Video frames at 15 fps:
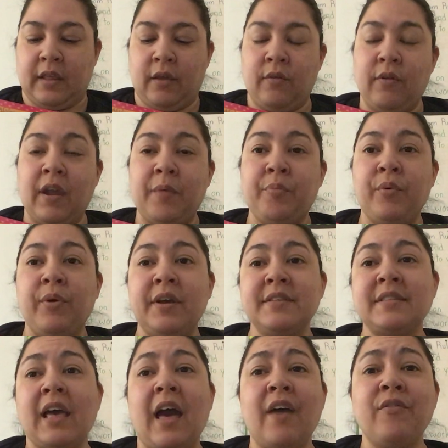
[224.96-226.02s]
All right,
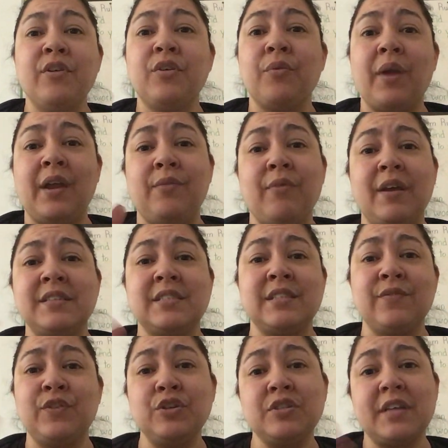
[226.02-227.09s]
boys, have a great rest of
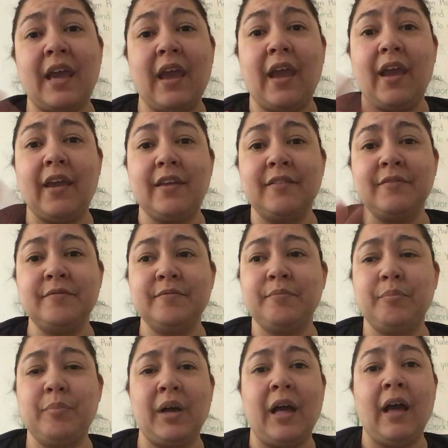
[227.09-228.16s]
your day.
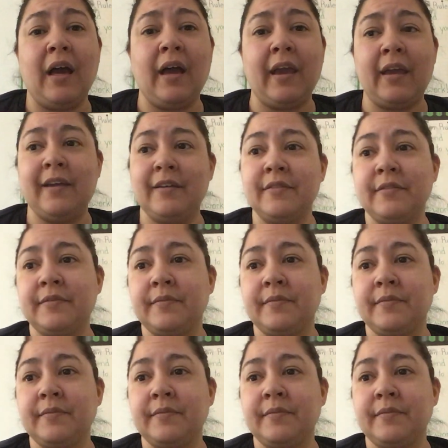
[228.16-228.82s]
Bye.